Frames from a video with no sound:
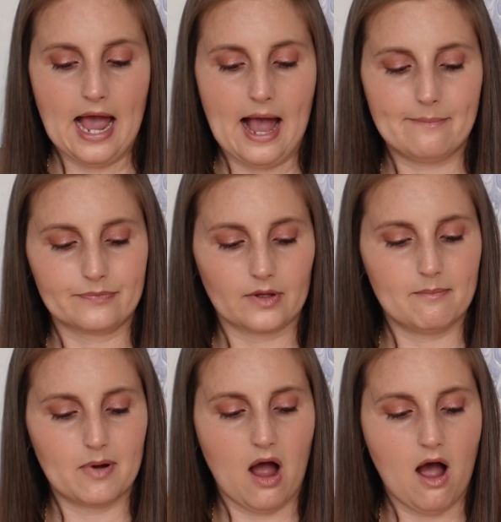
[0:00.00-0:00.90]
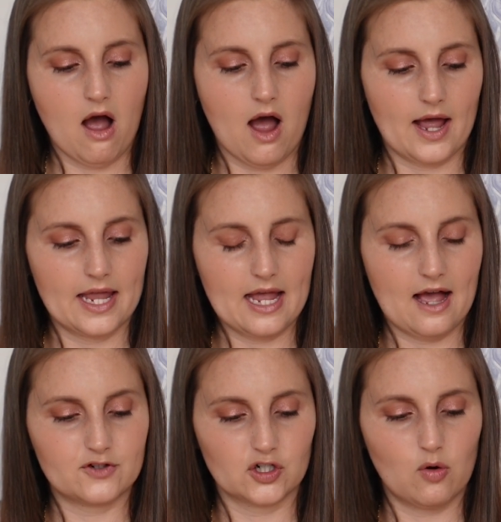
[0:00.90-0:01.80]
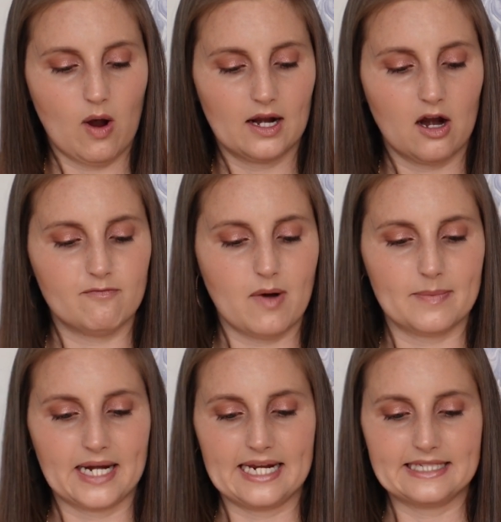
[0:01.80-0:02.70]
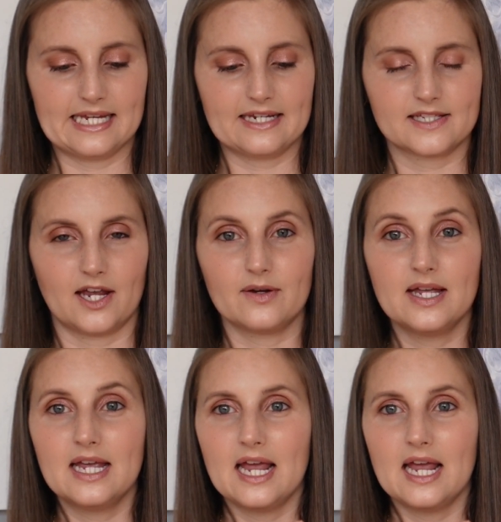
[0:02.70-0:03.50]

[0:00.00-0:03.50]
But I have done quite a lot of bobbinating, so